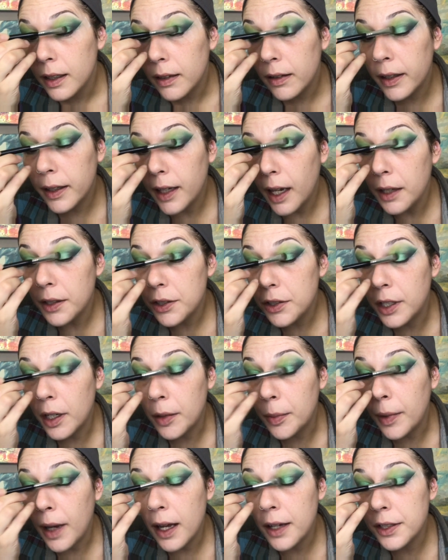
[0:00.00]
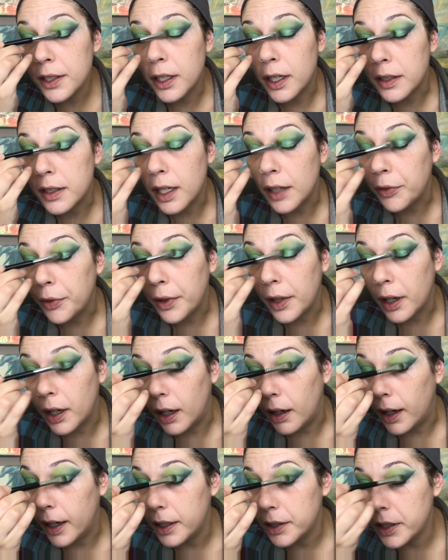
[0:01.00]
Like, I'll share stuff with
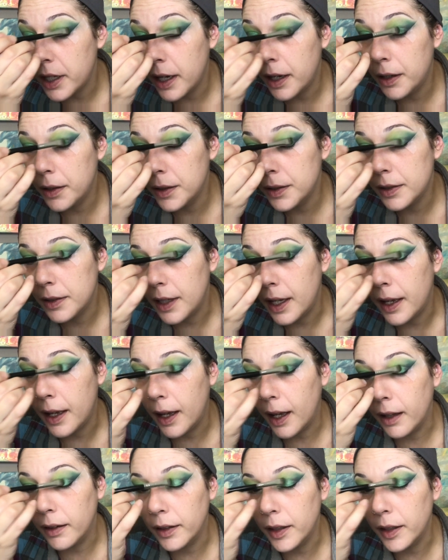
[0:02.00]
her. Eyeshadows, yeah.